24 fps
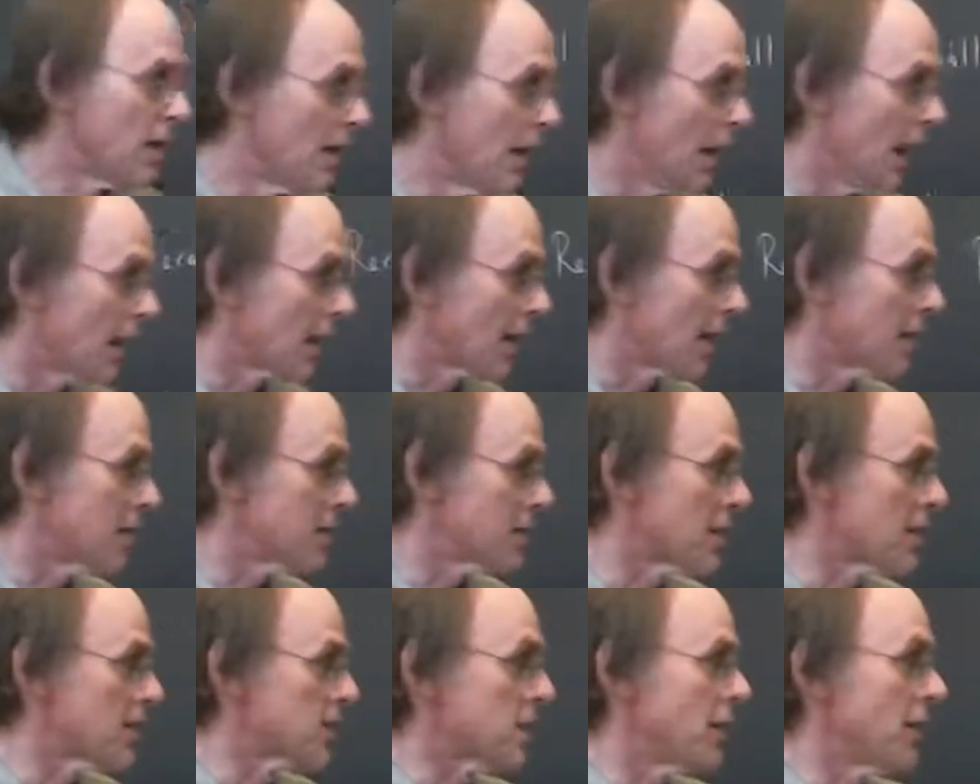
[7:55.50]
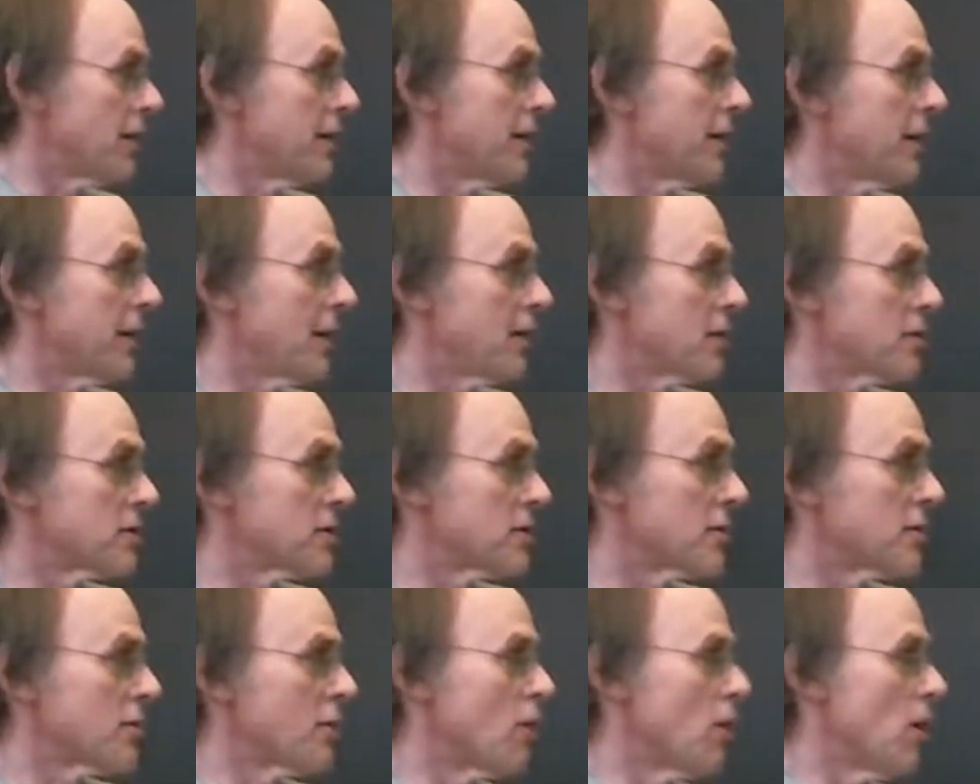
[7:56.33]
Because our idea was that
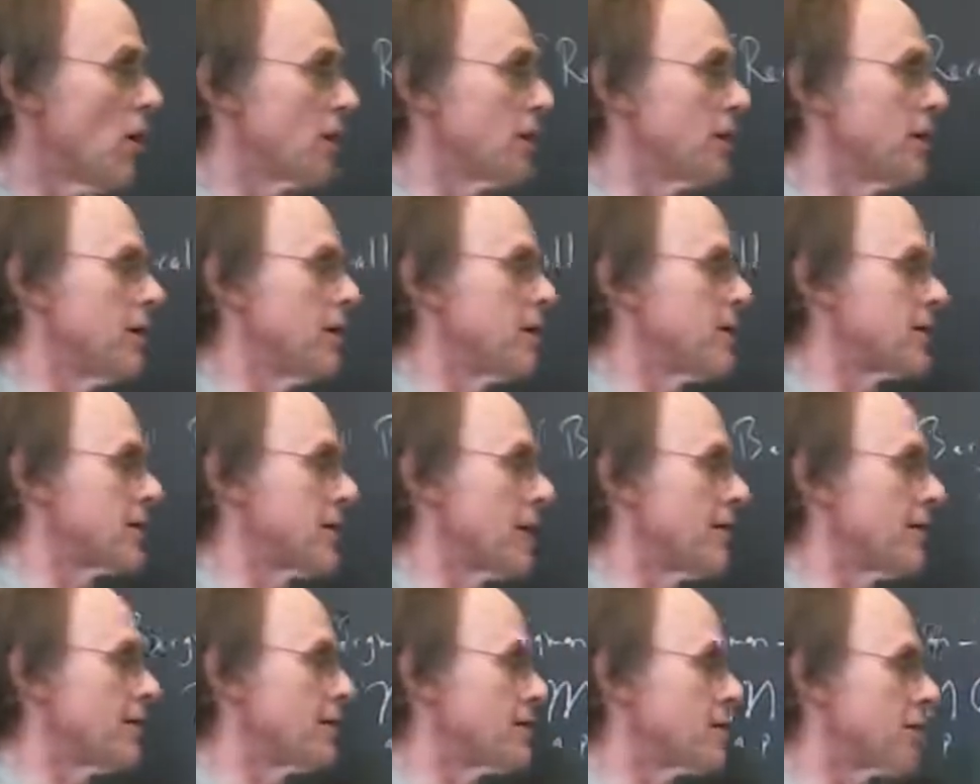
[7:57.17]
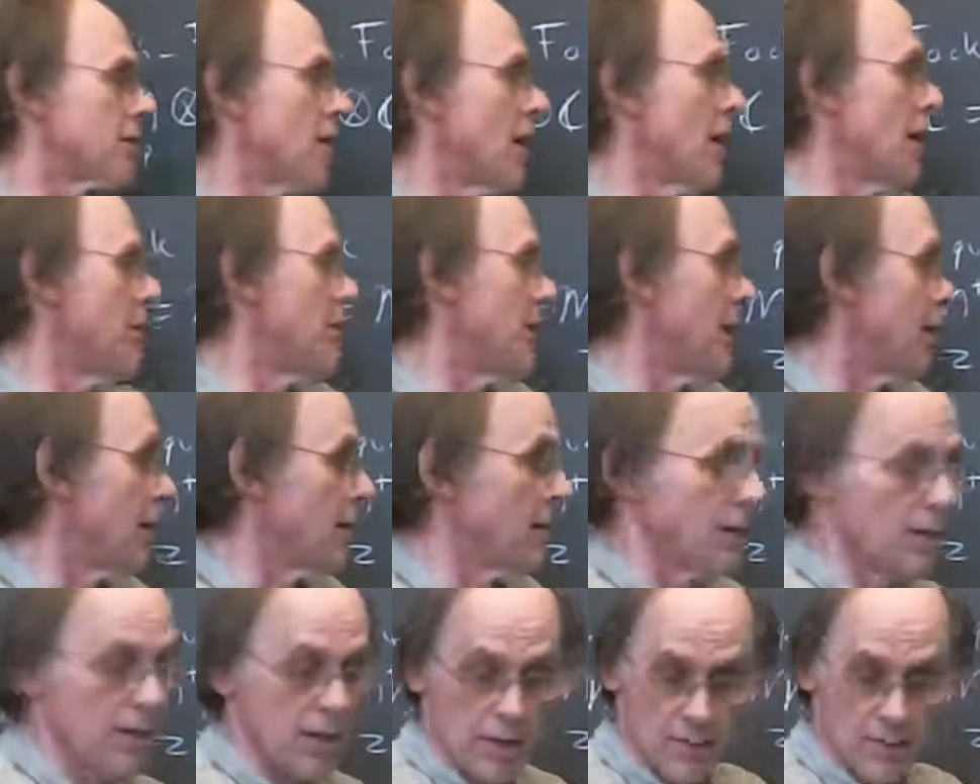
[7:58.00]
we wanted, instead of describing